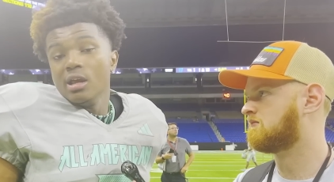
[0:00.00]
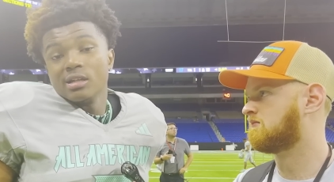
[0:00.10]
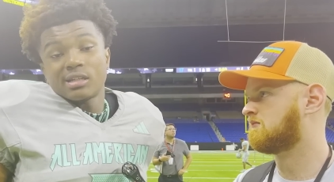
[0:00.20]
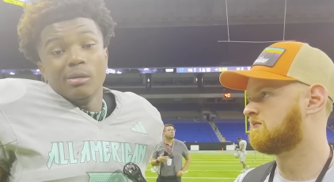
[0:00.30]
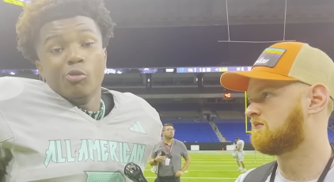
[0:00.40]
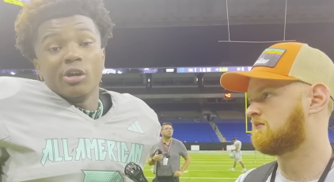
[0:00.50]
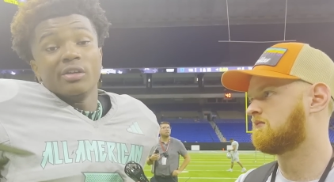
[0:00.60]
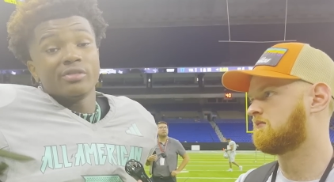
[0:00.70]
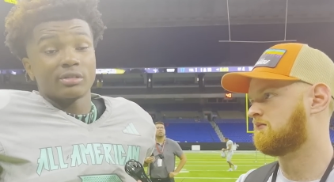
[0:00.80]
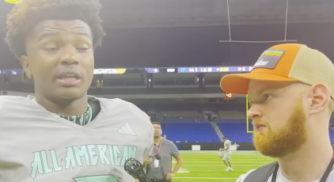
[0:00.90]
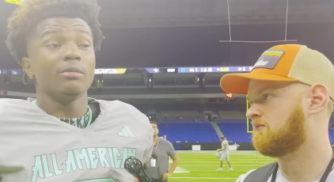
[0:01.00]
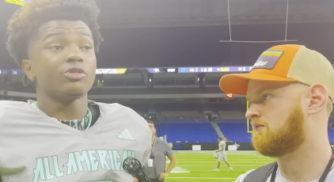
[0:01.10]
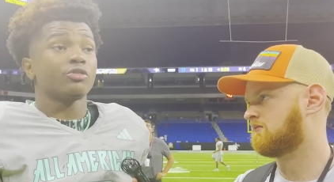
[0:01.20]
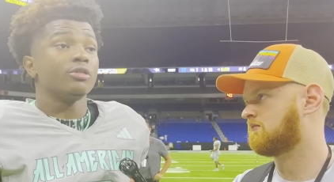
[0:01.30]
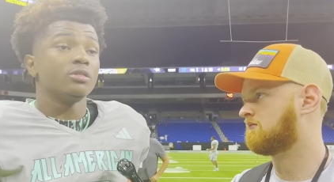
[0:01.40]
Speaker 1: somewhat of a
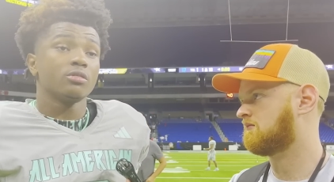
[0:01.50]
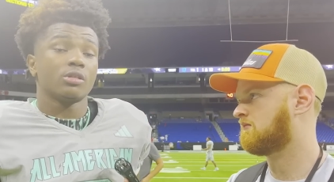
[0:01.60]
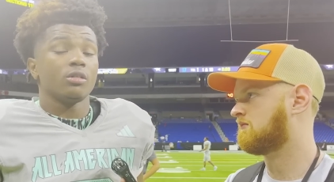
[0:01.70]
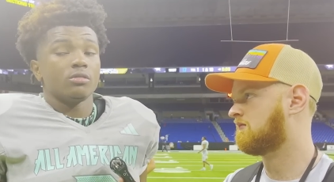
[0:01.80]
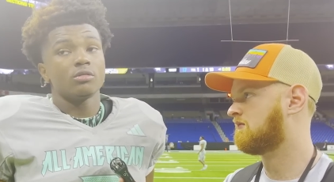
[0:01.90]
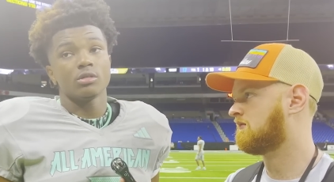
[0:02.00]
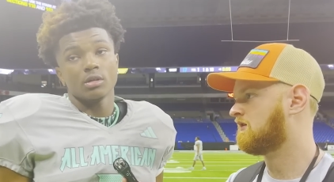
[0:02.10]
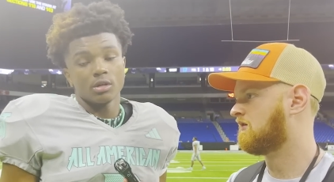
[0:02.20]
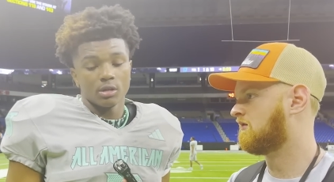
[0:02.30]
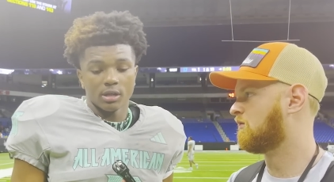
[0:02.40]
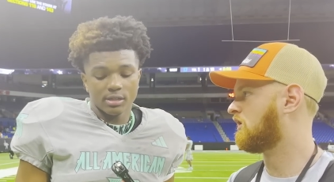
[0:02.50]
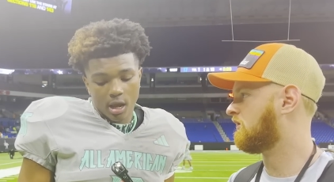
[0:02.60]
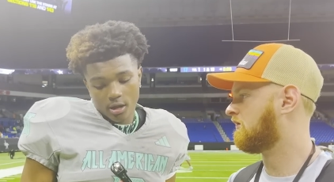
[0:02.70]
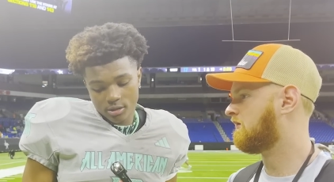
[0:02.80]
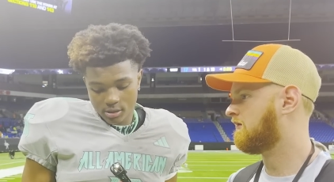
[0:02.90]
chemistry. So that's
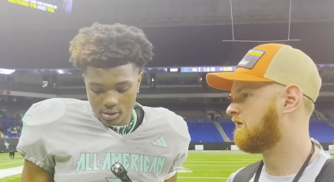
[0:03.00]
where, all just